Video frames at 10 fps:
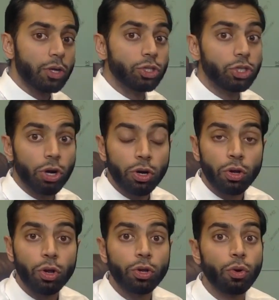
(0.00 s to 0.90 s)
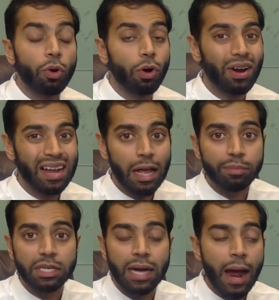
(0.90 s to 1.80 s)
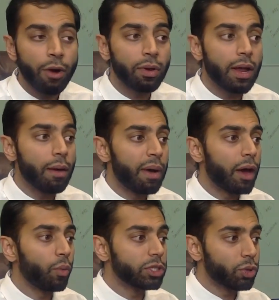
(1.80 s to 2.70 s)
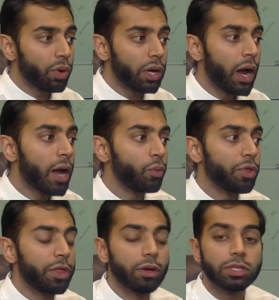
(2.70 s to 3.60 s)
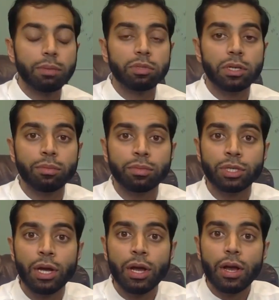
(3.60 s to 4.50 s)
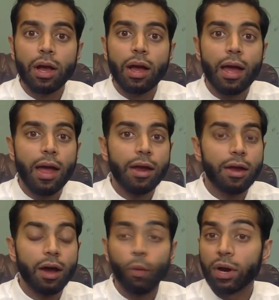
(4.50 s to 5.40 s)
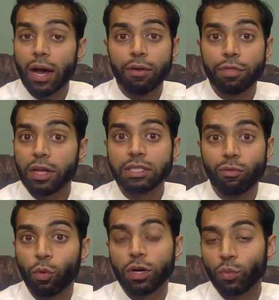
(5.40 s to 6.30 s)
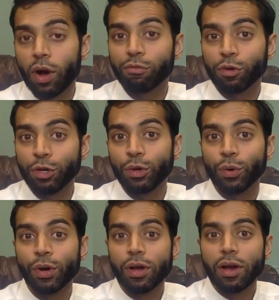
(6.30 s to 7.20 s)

journaled, or kept a diary about what's going on with their symptoms and what kind of things have worked well for you.